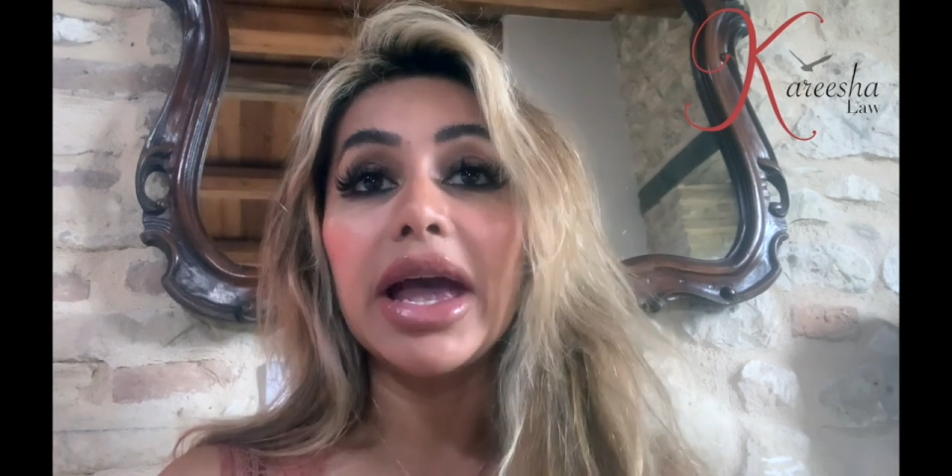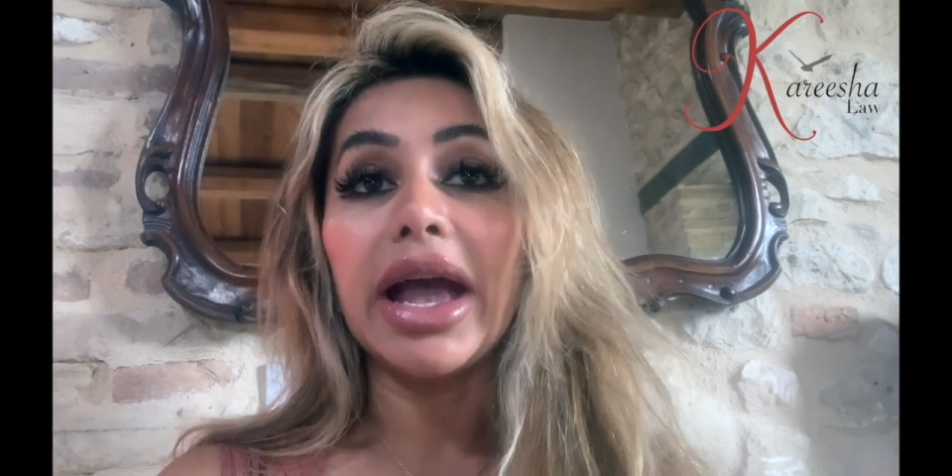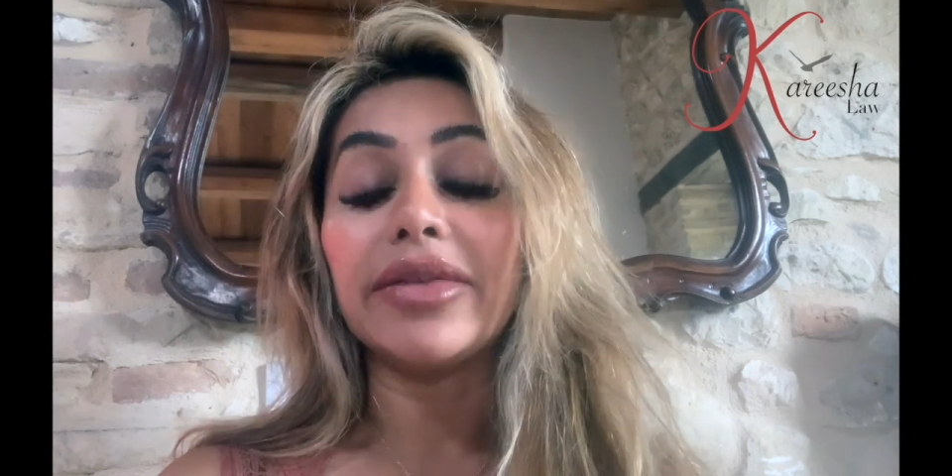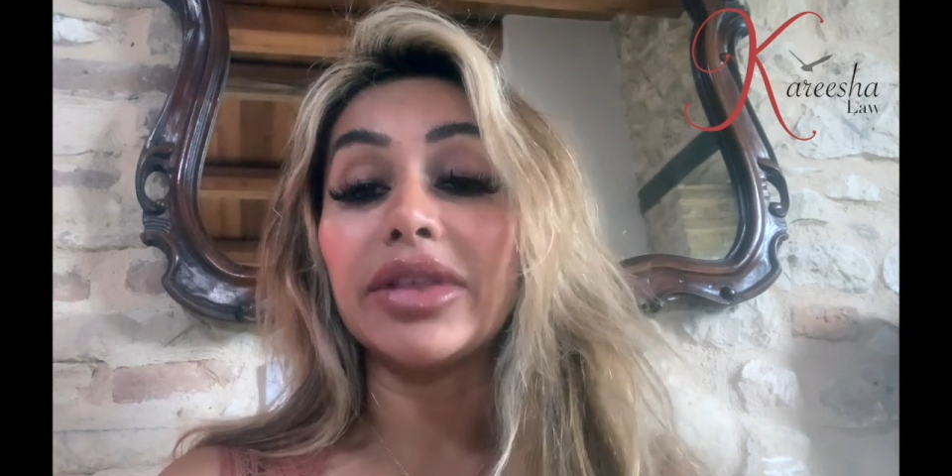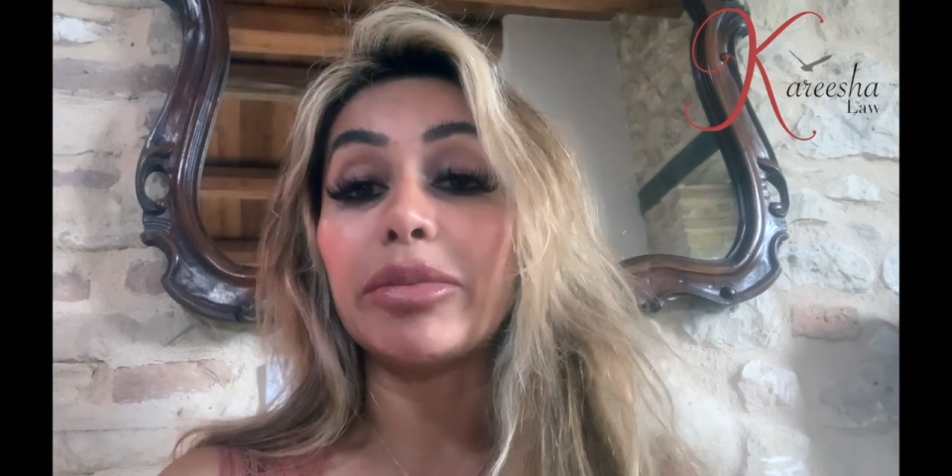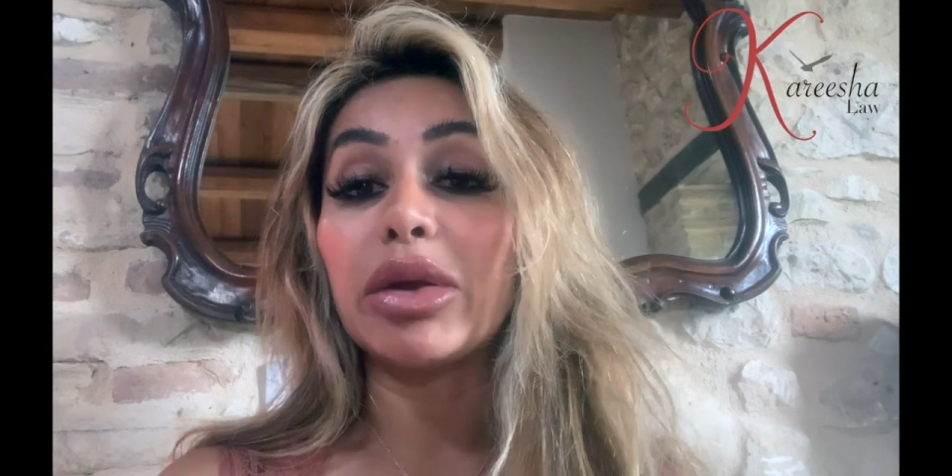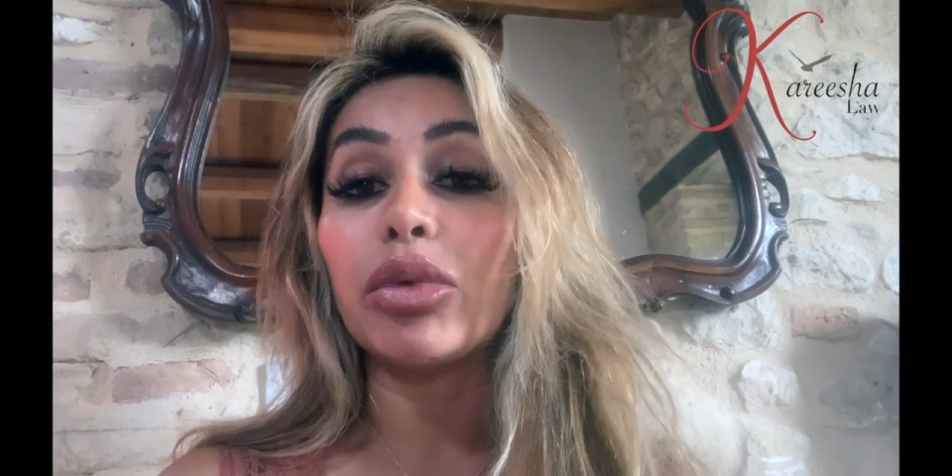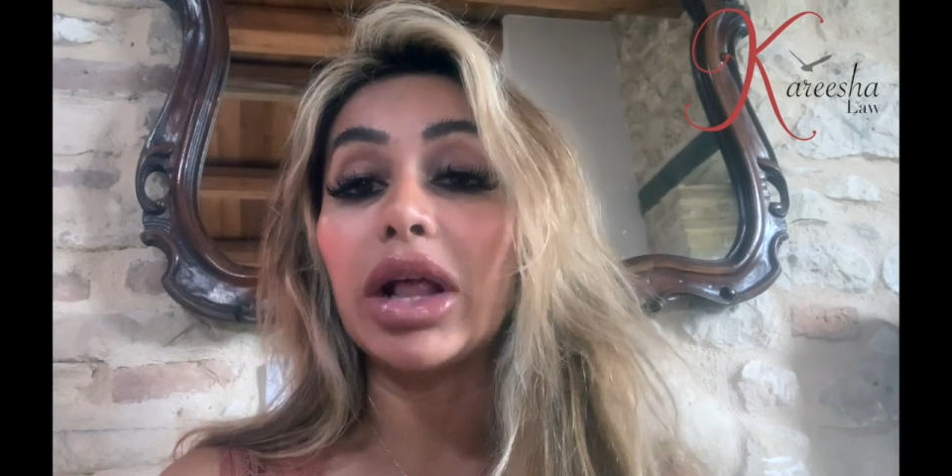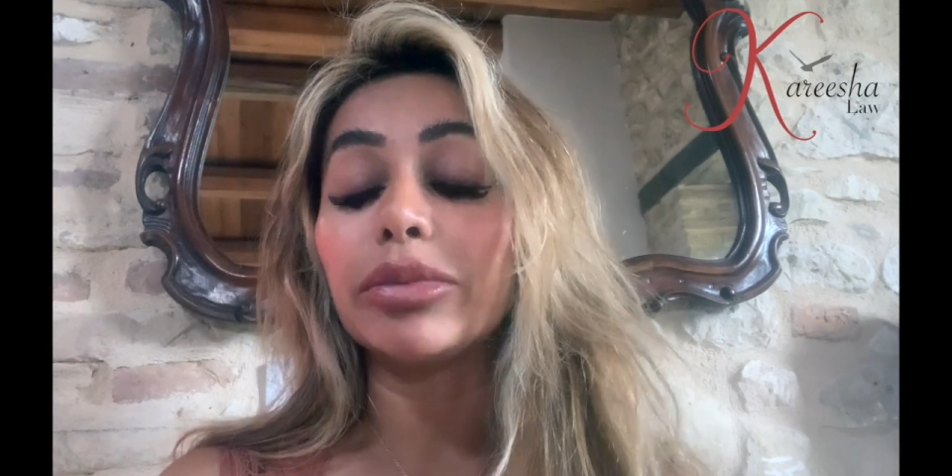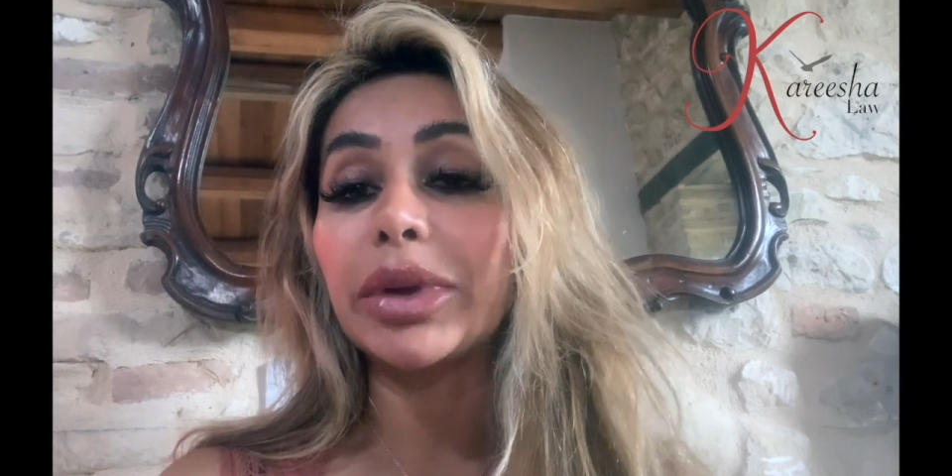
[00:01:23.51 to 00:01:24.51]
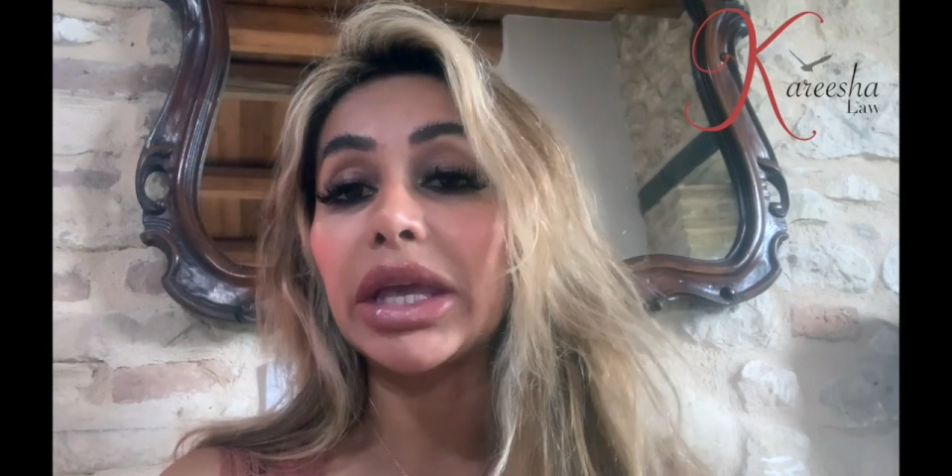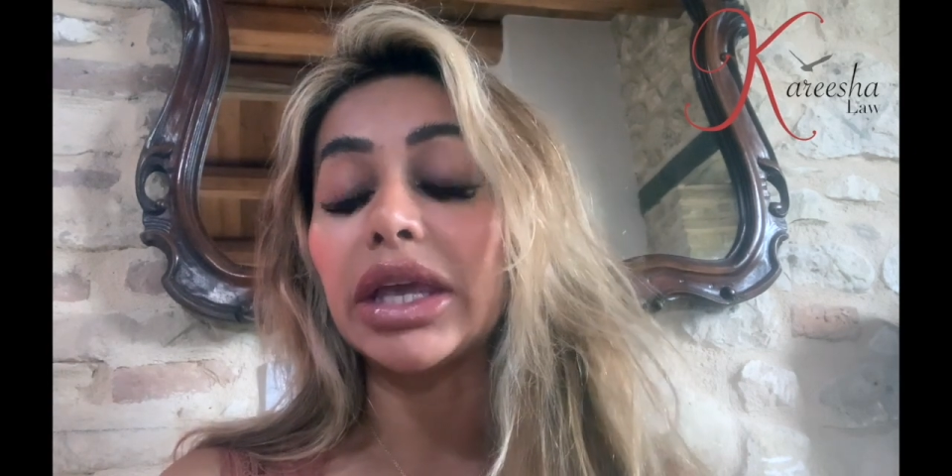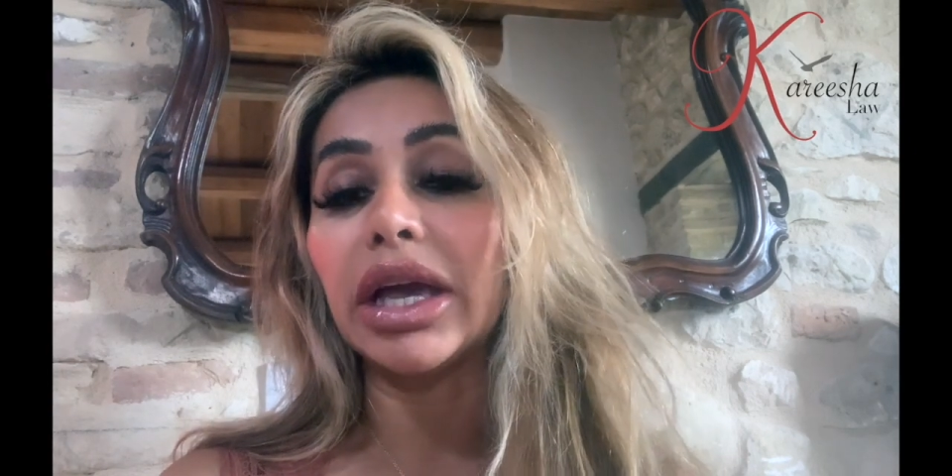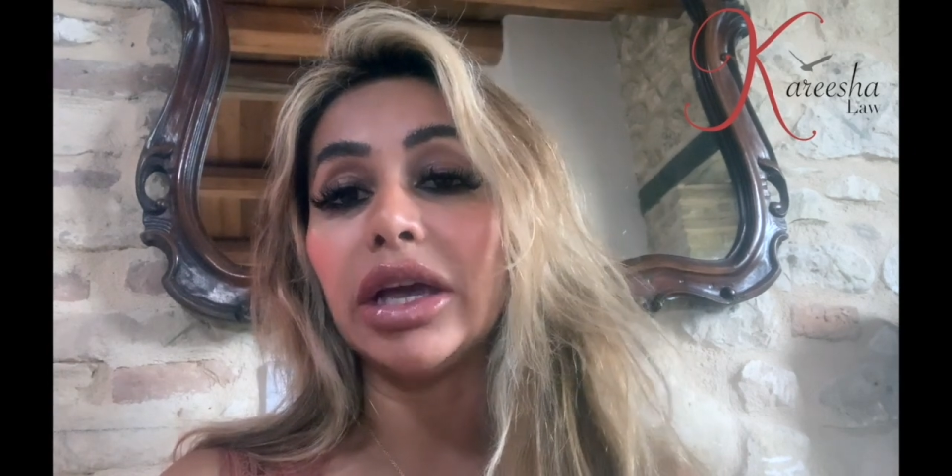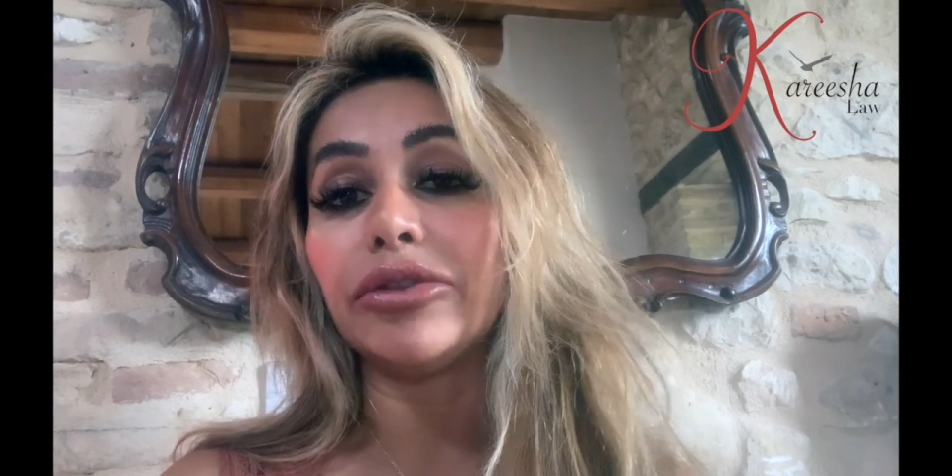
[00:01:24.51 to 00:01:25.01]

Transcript: and there may well be